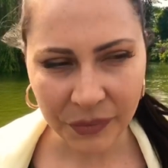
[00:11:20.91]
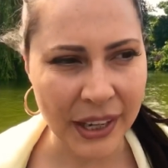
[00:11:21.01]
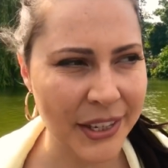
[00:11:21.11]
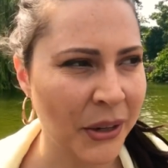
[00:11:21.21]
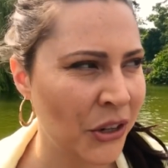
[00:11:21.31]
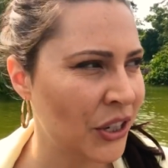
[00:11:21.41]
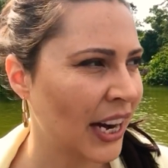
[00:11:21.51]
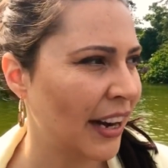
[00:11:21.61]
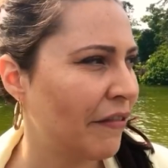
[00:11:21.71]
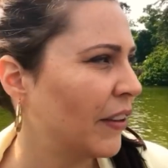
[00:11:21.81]
And so you just
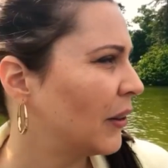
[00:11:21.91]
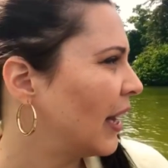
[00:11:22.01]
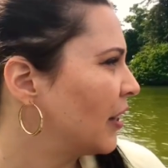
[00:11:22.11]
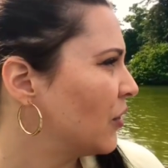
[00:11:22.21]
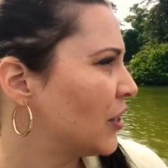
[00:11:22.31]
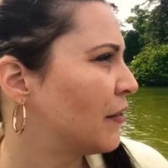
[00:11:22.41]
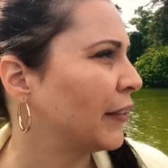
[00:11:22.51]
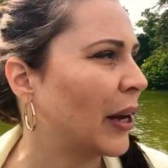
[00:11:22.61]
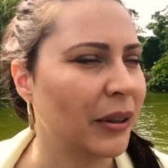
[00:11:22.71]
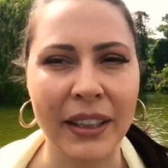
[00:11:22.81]
kind of feel like you're just floating